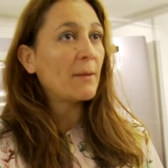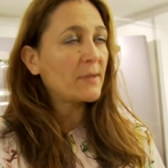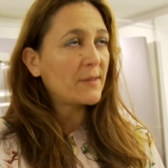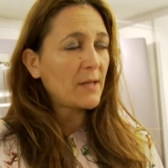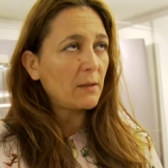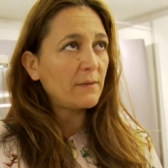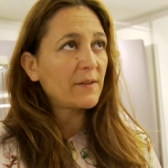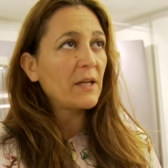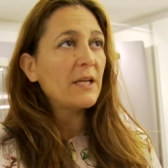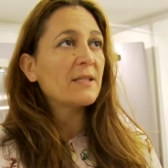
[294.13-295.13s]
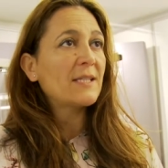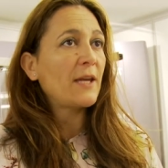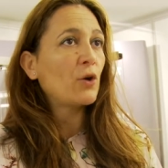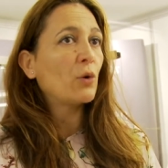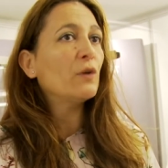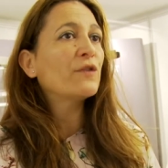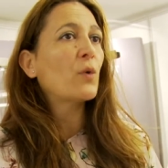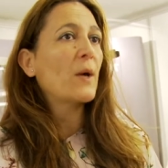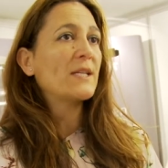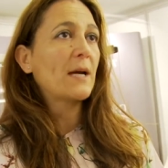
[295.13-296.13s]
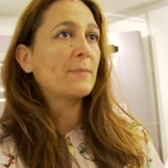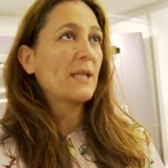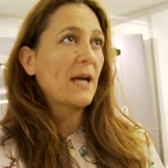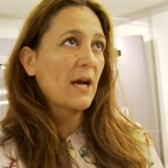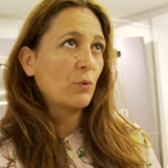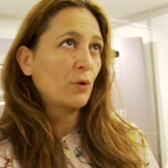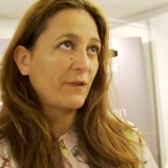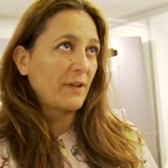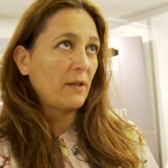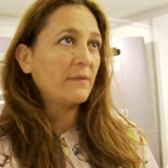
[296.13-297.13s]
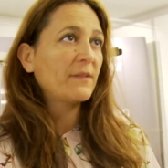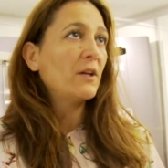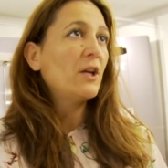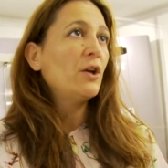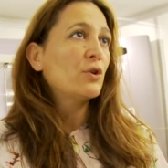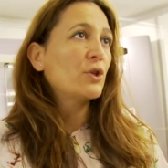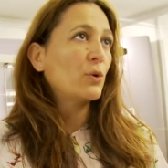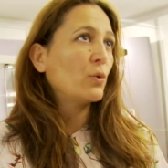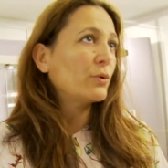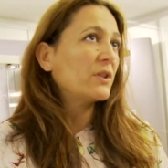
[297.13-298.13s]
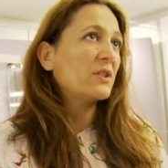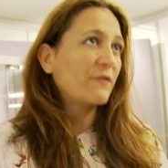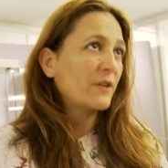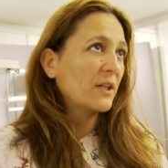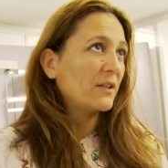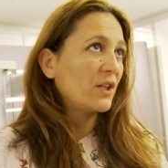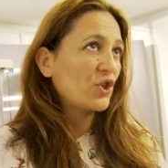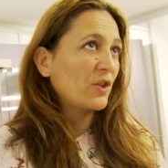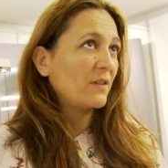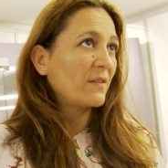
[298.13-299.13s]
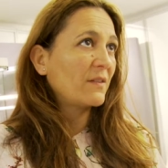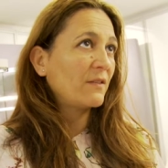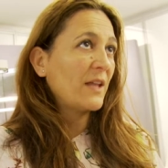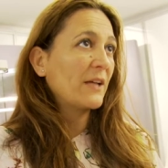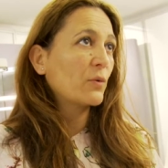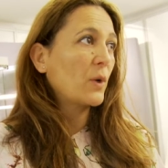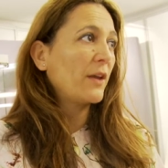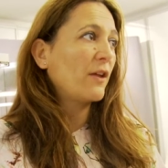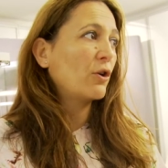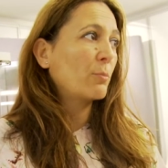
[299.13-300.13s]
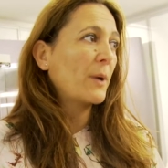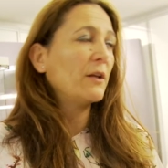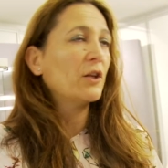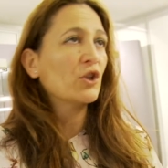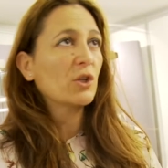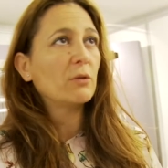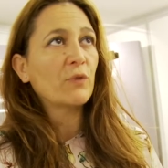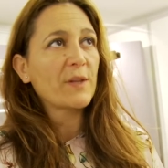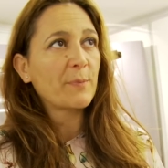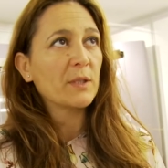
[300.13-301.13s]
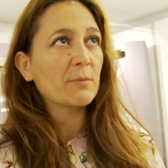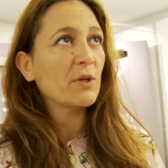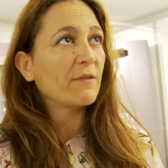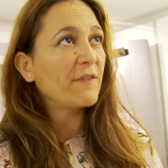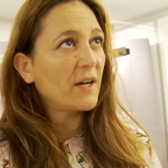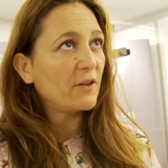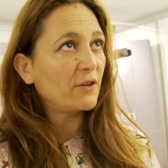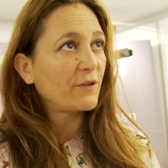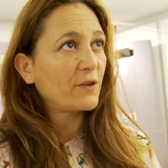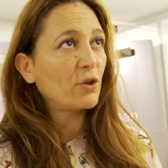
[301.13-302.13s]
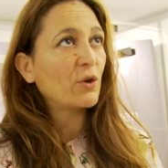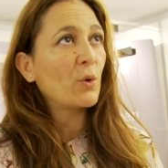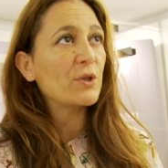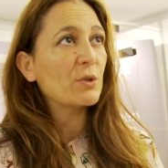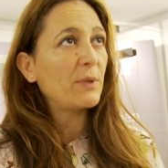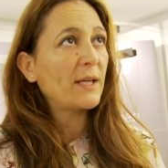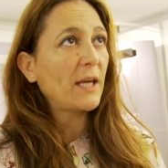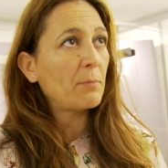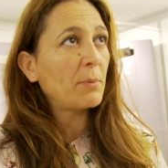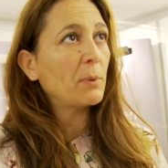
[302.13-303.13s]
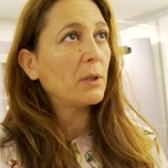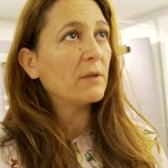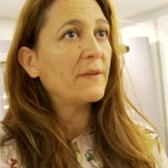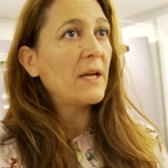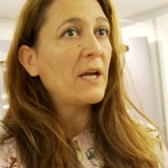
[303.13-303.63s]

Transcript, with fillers: themselves, they also adapt ourselves to the different conditions. That's why they are biological response modifiers. They're going to be capable of